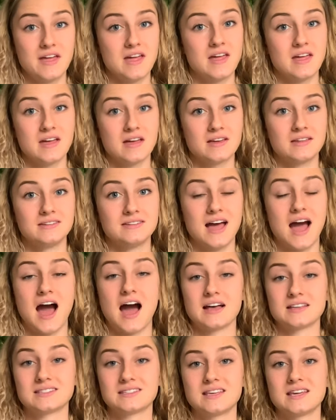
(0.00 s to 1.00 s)
and
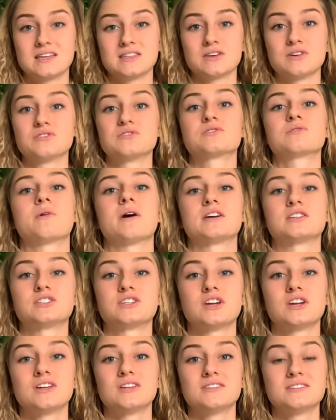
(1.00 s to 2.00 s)
asking those
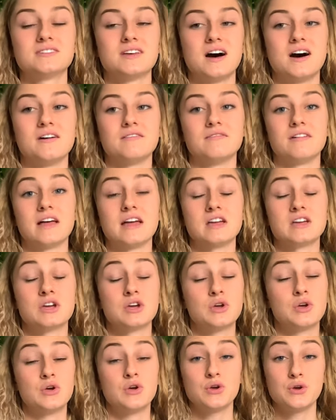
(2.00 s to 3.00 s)
questions of like,
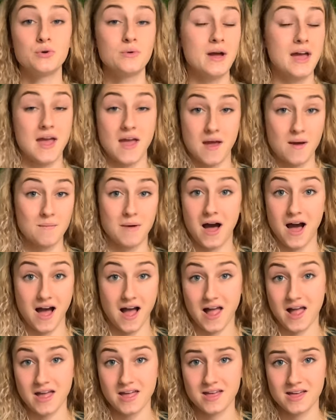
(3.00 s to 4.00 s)
who am
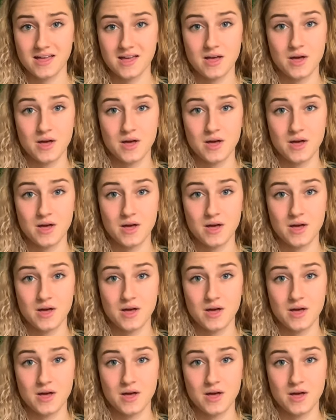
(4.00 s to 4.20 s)
I?